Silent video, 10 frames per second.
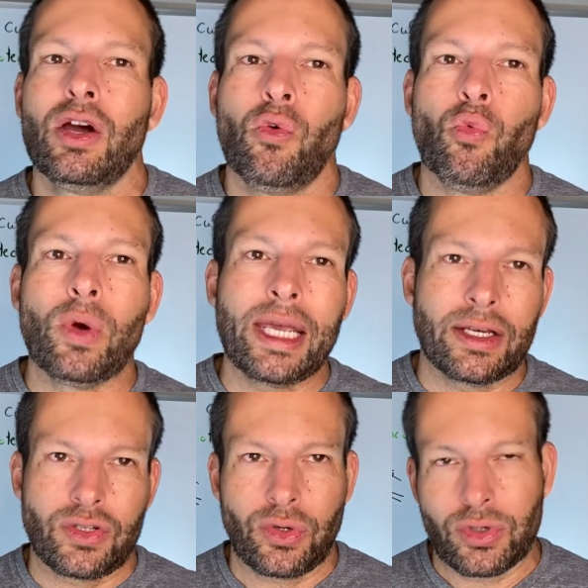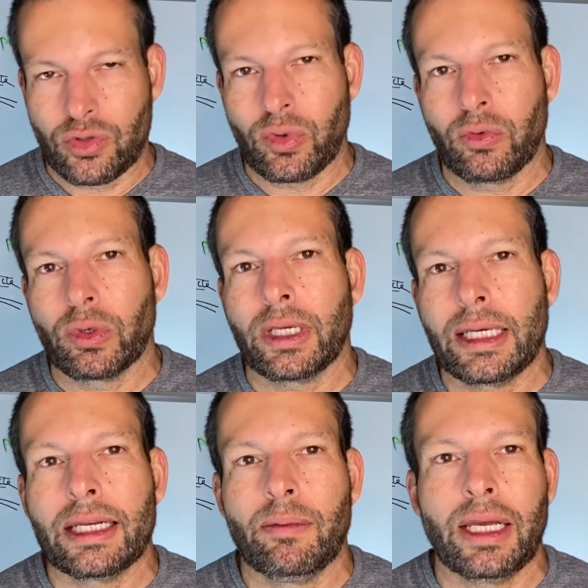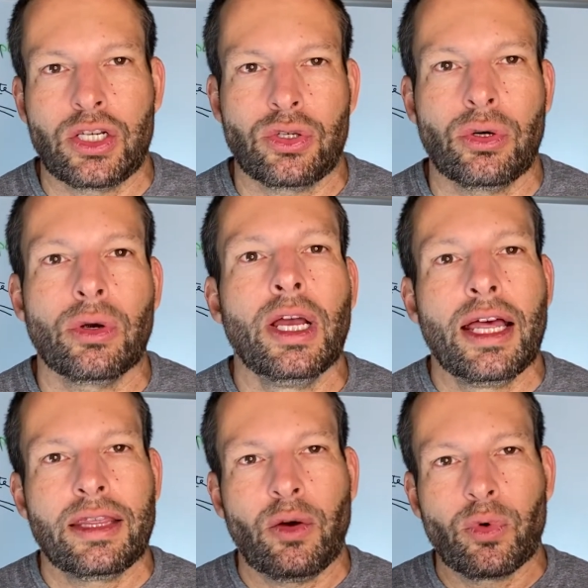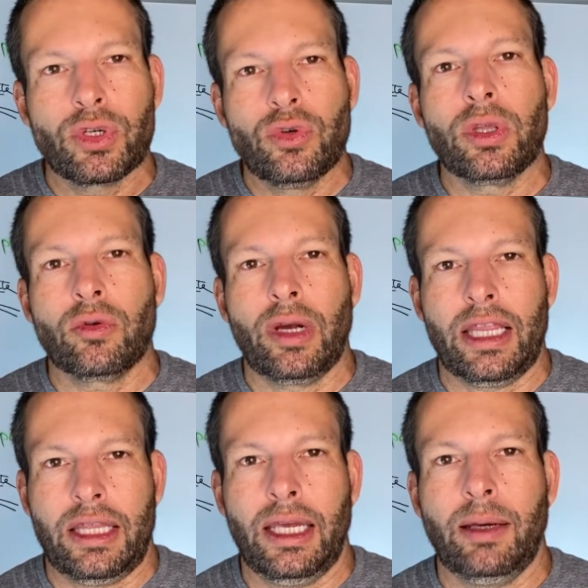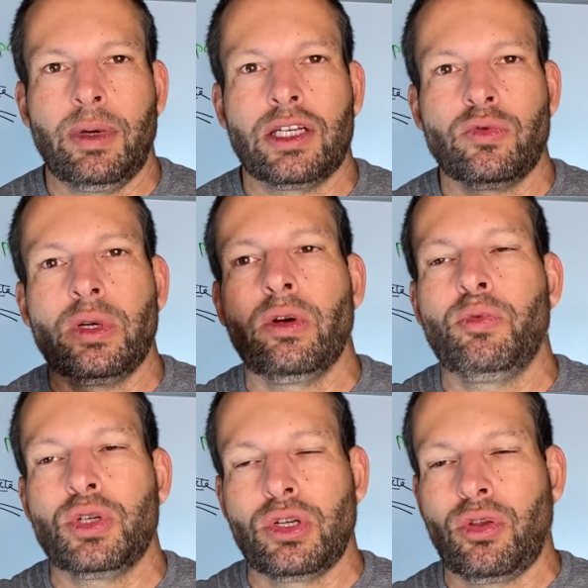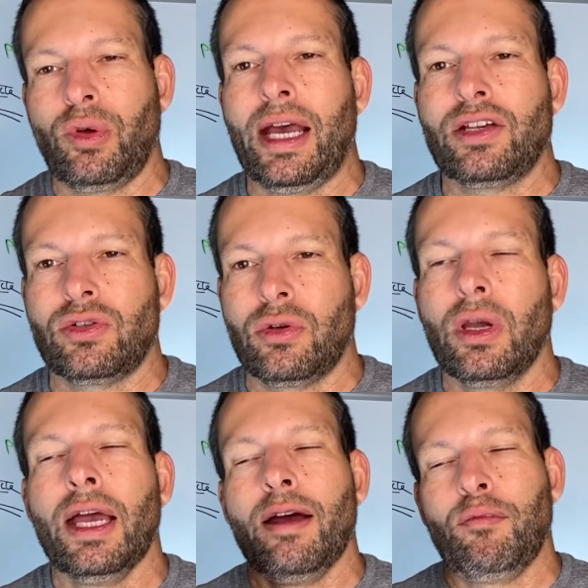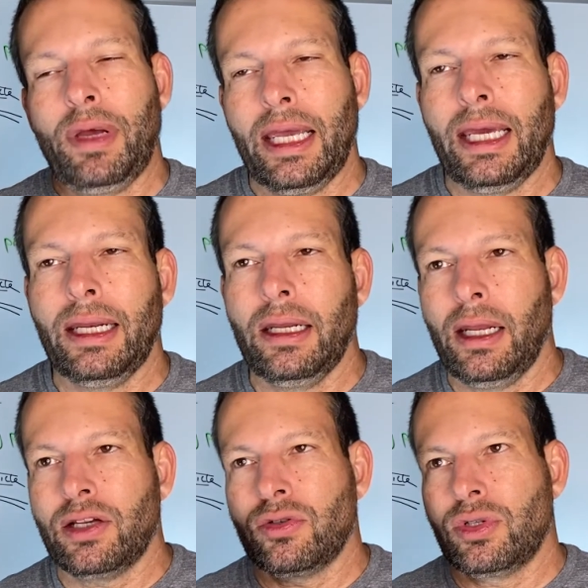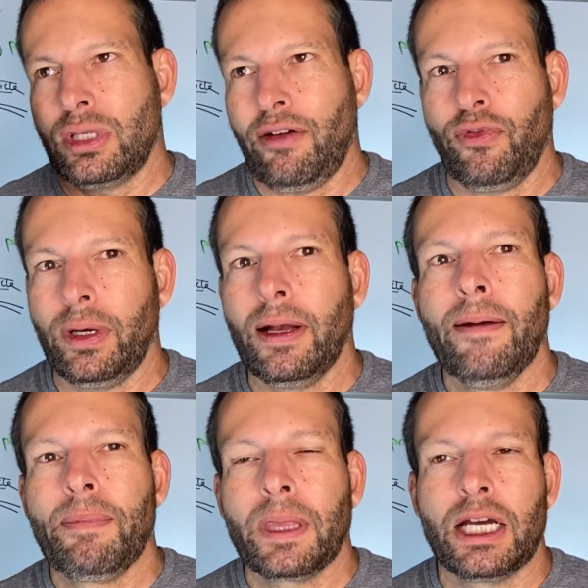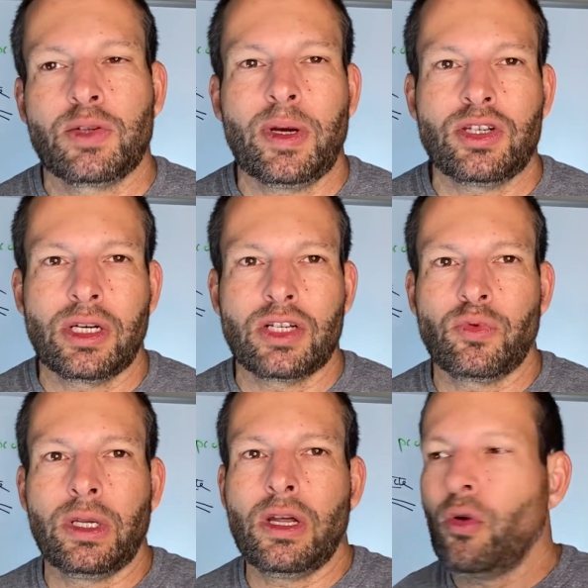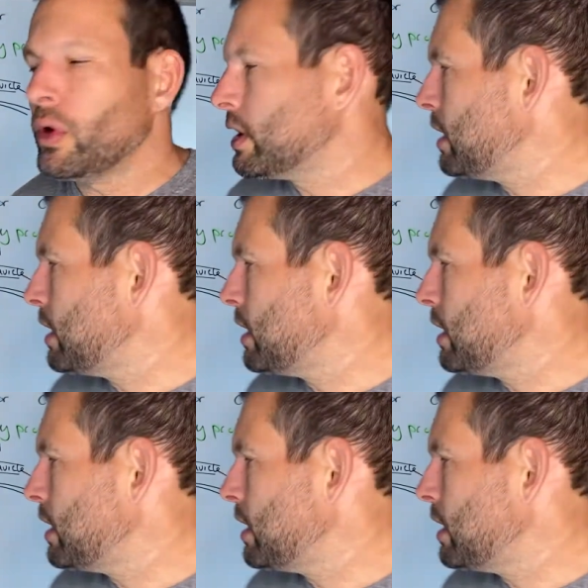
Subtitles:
we as surgeons, we really need to make sure that we're doing the right thing, because we don't want to put you through extra pain and extra suffering, especially because we know we're